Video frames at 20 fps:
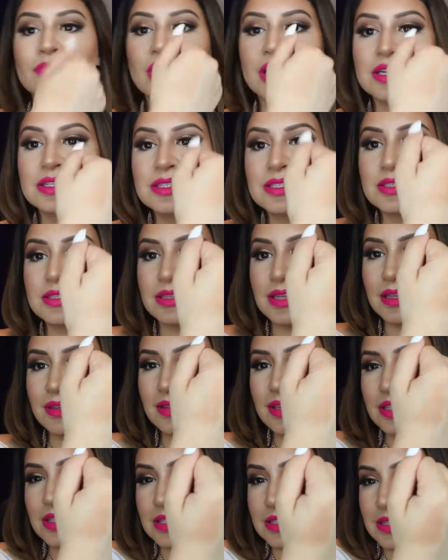
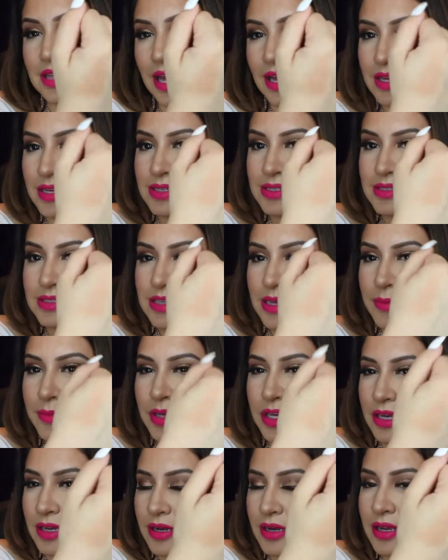It's nice. I
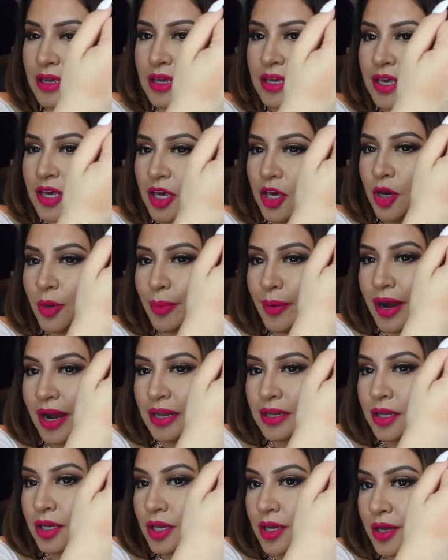mean, it'll
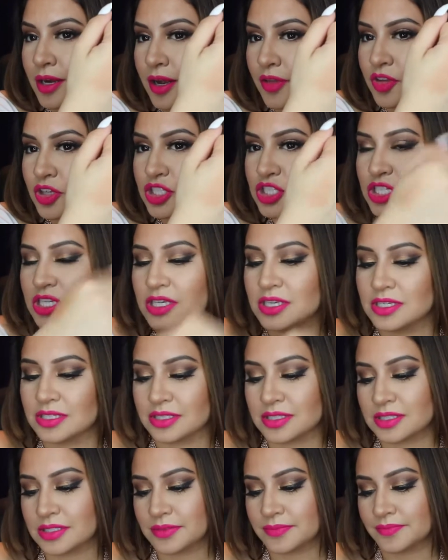probably look good on the
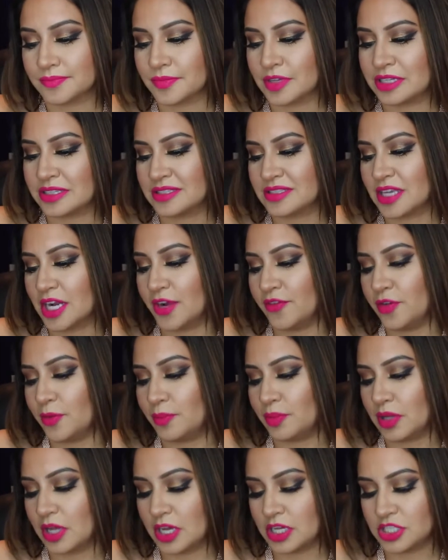cheeks instead of a
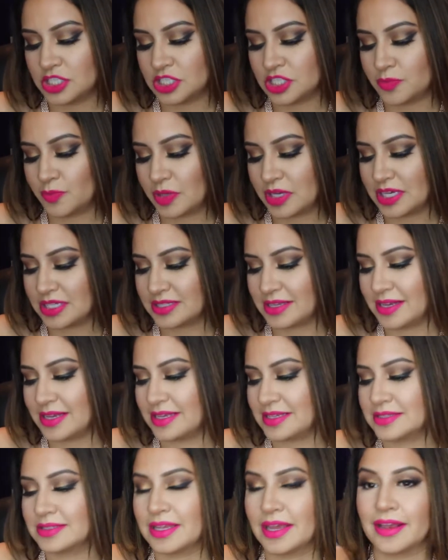blush because it
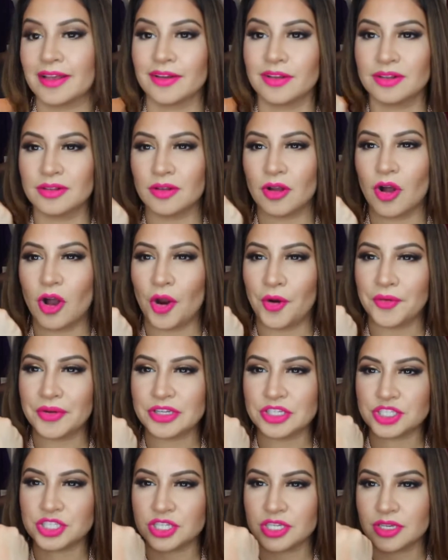is like a
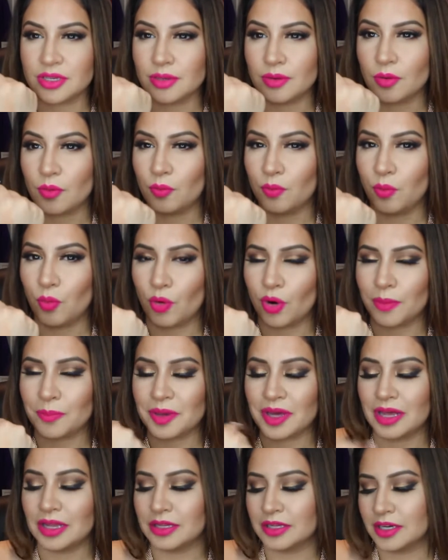orangey warm
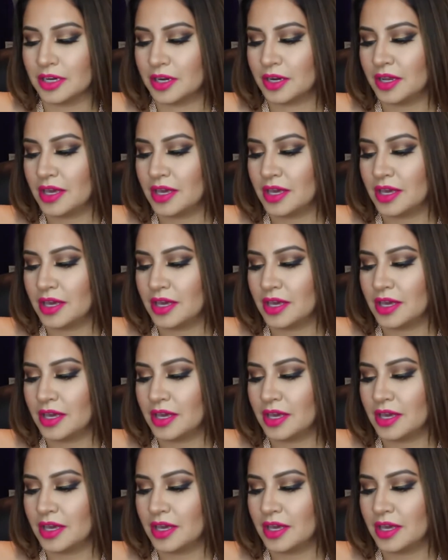color.